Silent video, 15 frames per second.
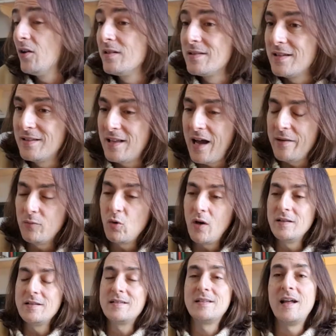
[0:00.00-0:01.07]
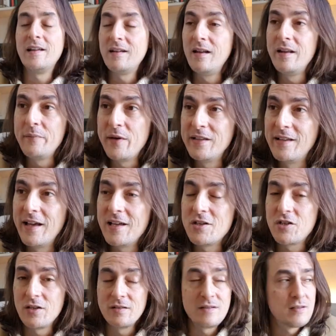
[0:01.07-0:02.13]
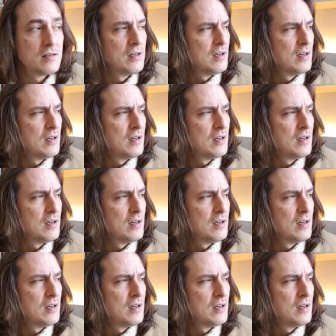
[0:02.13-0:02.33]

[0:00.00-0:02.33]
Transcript: it's a time to understand our limitations.